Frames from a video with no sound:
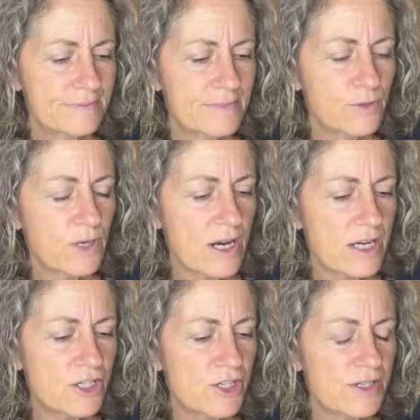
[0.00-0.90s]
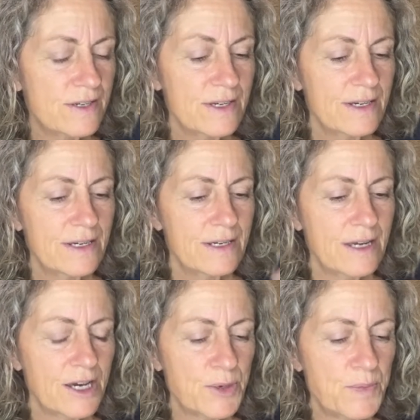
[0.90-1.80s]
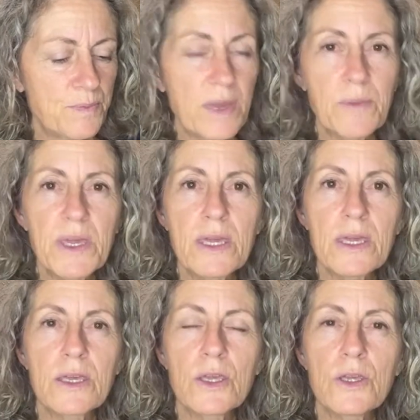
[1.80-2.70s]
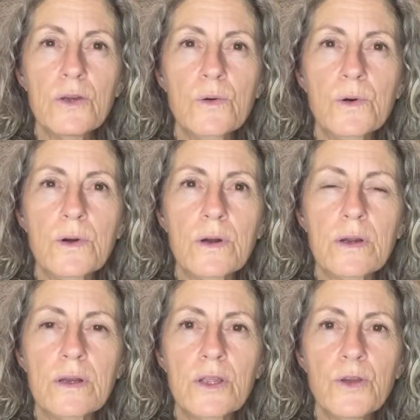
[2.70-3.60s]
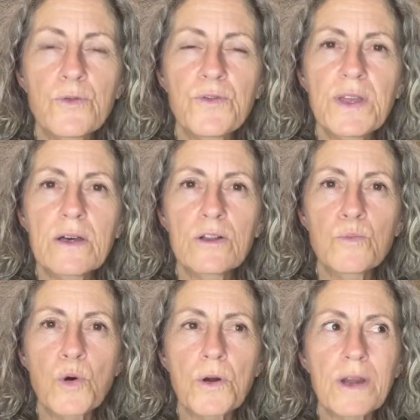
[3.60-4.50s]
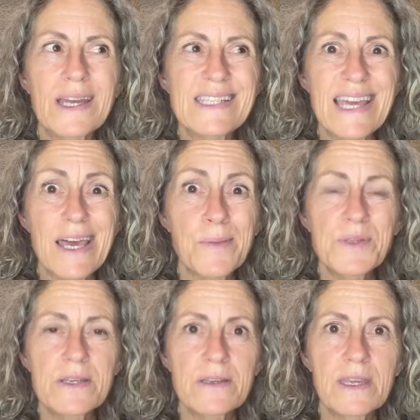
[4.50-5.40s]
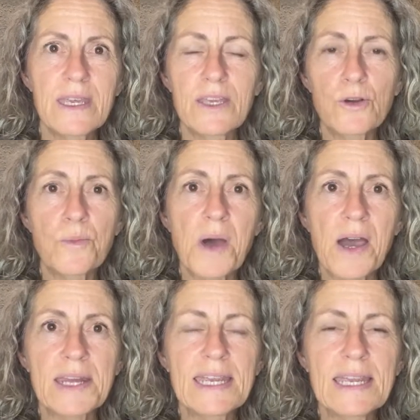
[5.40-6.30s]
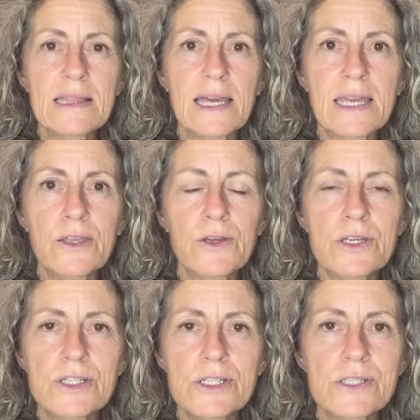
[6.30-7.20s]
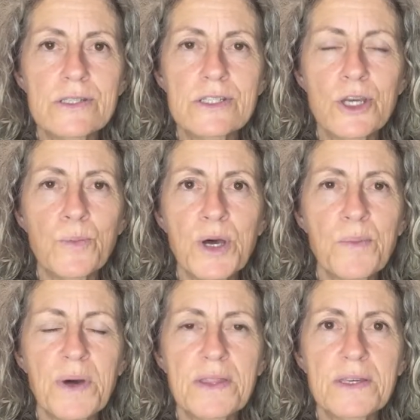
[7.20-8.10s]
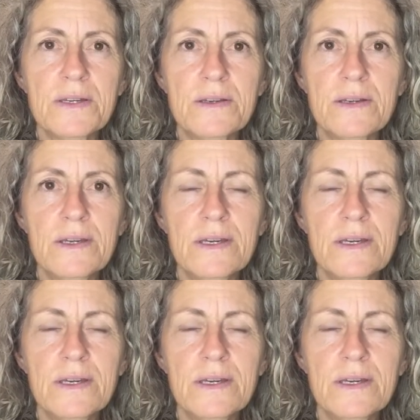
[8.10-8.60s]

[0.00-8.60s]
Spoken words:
gosh, maybe you feel more adept in your body, like you can just jump up or